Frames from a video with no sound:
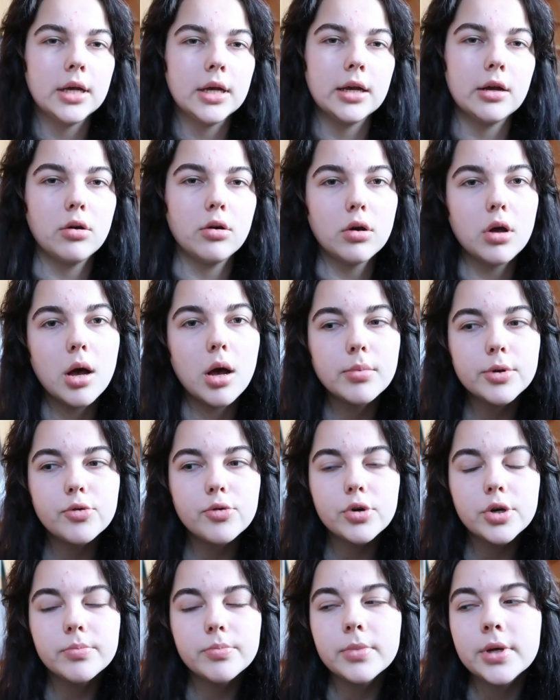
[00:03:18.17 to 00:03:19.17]
like our common
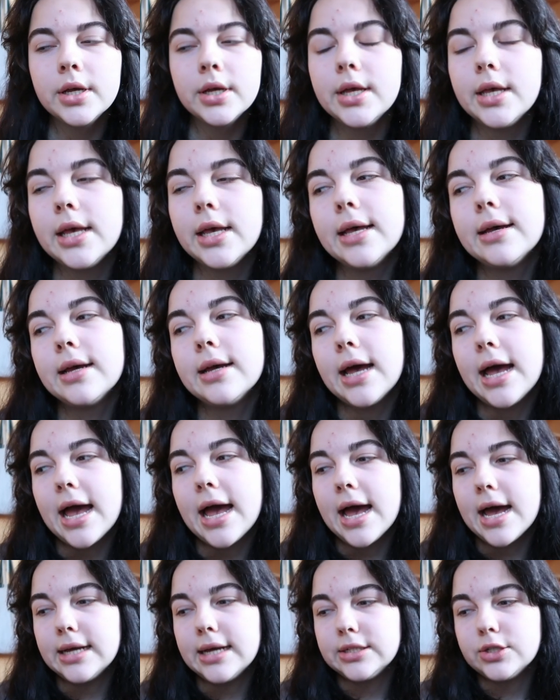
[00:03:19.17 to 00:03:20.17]
room,
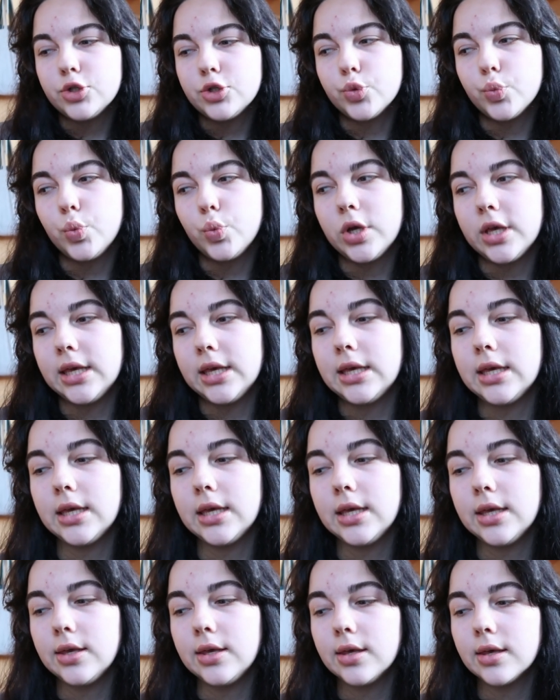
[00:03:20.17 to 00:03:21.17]
and
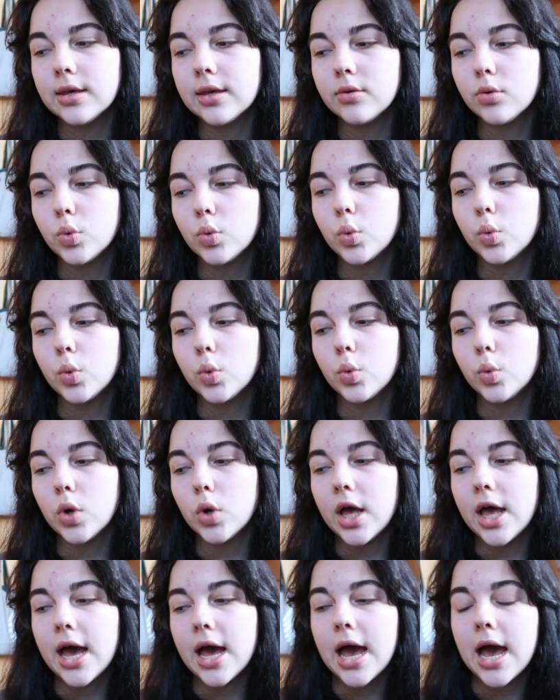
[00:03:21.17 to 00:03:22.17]
we
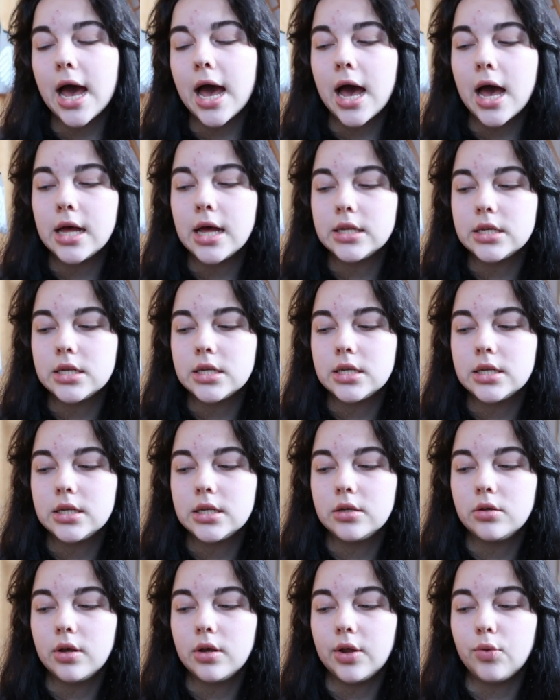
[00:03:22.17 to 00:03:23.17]
had
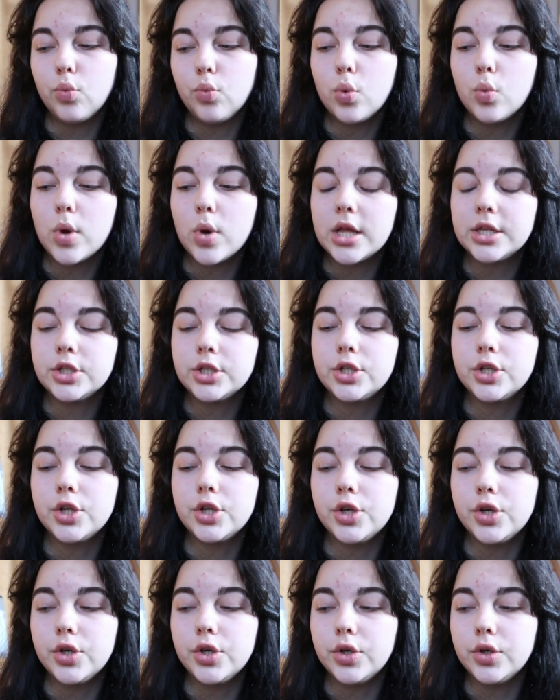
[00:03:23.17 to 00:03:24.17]
and we went
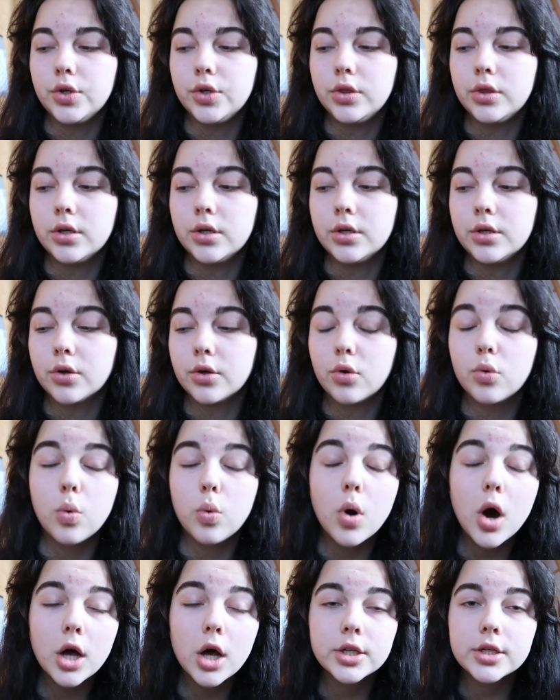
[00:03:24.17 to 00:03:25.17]
to the
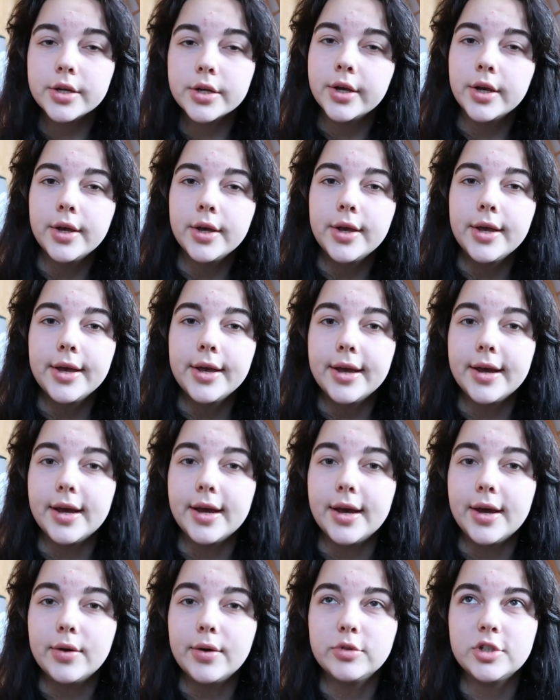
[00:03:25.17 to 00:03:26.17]
quad,
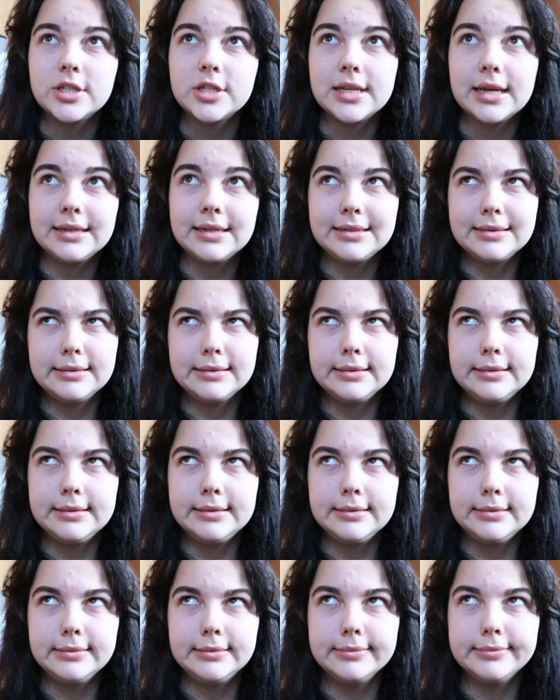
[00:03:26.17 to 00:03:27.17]
uh, which is like the
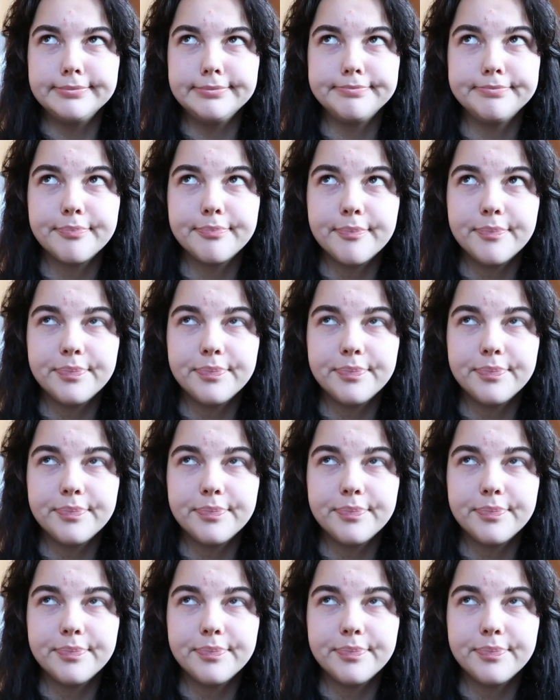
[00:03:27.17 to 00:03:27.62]
little